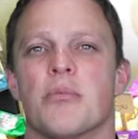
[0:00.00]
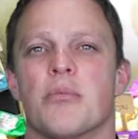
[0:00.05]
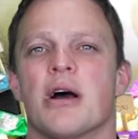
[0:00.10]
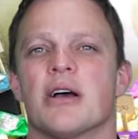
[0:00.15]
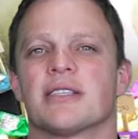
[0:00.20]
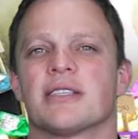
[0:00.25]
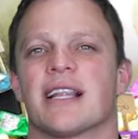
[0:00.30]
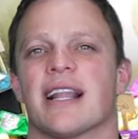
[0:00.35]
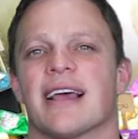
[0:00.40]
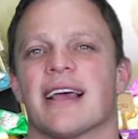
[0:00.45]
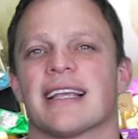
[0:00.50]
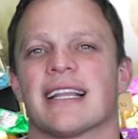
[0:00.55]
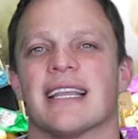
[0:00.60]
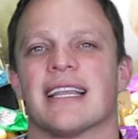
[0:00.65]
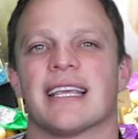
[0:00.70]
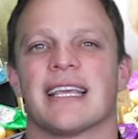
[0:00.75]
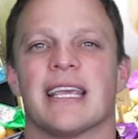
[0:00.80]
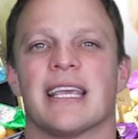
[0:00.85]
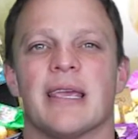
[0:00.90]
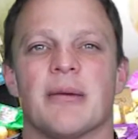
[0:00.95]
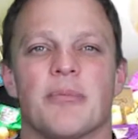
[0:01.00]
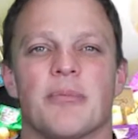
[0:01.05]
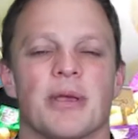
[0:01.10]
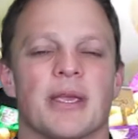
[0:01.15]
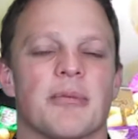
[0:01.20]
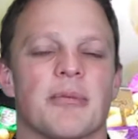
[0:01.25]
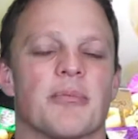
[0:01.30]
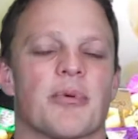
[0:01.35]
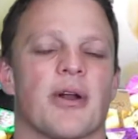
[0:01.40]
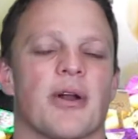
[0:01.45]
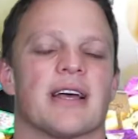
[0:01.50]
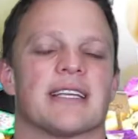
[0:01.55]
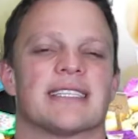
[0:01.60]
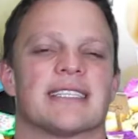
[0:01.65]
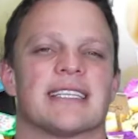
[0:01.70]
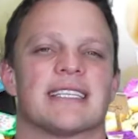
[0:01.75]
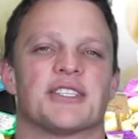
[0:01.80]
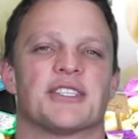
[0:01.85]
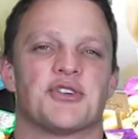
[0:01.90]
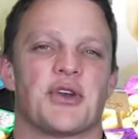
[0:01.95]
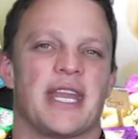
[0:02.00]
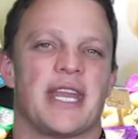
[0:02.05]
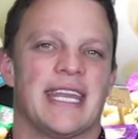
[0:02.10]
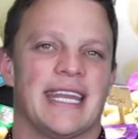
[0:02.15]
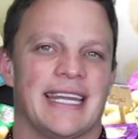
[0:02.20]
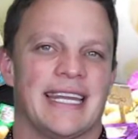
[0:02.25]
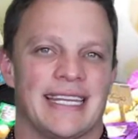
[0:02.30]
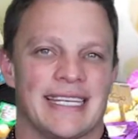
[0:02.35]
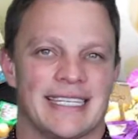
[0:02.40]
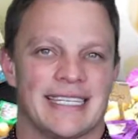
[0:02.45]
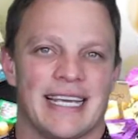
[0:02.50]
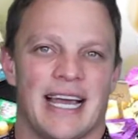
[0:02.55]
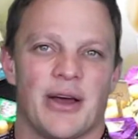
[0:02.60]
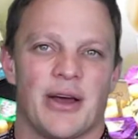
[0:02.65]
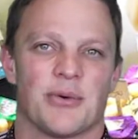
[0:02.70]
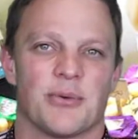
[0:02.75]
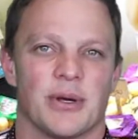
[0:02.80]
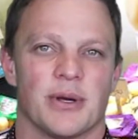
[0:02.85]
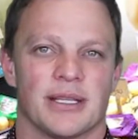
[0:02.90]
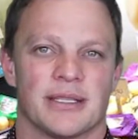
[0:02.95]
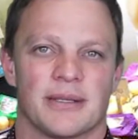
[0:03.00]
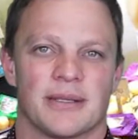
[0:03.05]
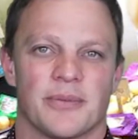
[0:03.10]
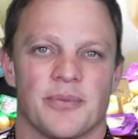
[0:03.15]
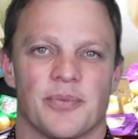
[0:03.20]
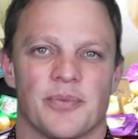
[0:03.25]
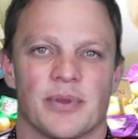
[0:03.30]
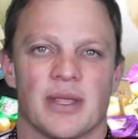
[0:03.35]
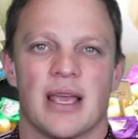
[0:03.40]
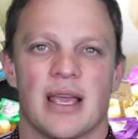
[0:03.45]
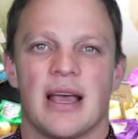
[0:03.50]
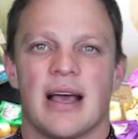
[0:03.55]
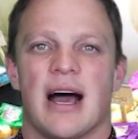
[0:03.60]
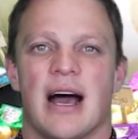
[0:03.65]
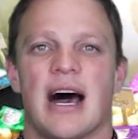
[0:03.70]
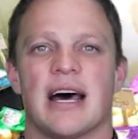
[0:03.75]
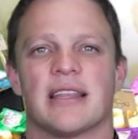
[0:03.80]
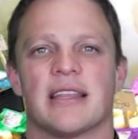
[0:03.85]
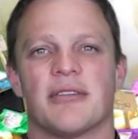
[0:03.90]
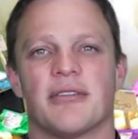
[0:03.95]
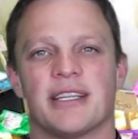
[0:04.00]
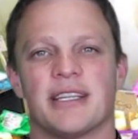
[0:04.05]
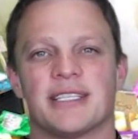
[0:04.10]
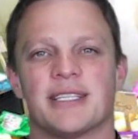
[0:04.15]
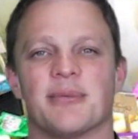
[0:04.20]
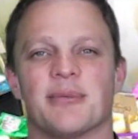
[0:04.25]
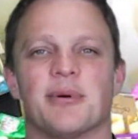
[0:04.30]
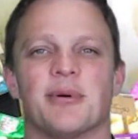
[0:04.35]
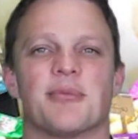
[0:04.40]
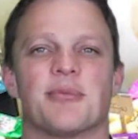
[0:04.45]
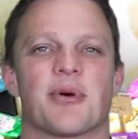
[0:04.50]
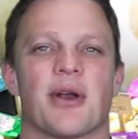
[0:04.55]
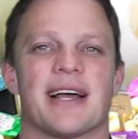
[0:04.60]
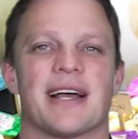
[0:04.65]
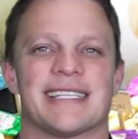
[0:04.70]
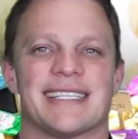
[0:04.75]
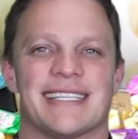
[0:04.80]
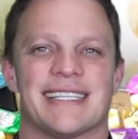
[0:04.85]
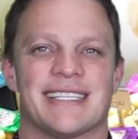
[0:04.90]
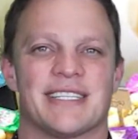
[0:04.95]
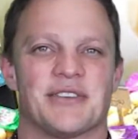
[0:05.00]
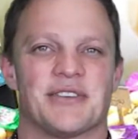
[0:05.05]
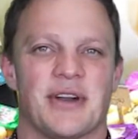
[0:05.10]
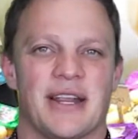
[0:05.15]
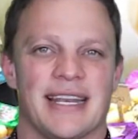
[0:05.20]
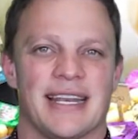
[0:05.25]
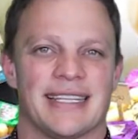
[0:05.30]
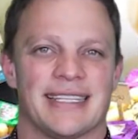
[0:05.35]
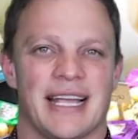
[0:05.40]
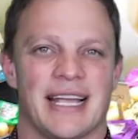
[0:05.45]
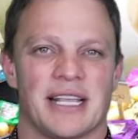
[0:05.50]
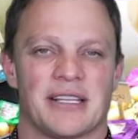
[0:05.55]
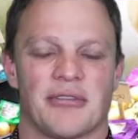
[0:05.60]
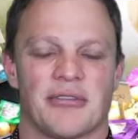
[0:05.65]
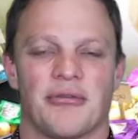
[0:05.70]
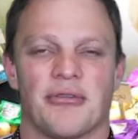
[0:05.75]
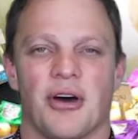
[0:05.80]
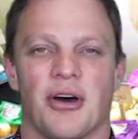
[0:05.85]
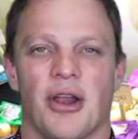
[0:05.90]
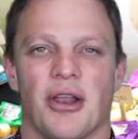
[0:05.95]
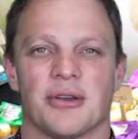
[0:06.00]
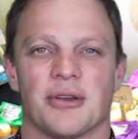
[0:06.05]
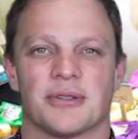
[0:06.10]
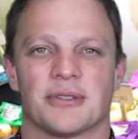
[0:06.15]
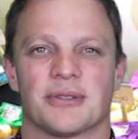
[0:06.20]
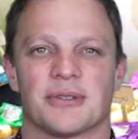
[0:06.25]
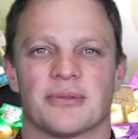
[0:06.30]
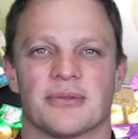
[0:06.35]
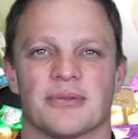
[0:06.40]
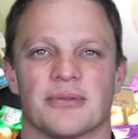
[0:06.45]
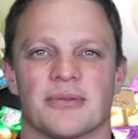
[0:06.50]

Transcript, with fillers: most likely keeping prices trending downward. Other vegetable prices traded as follows.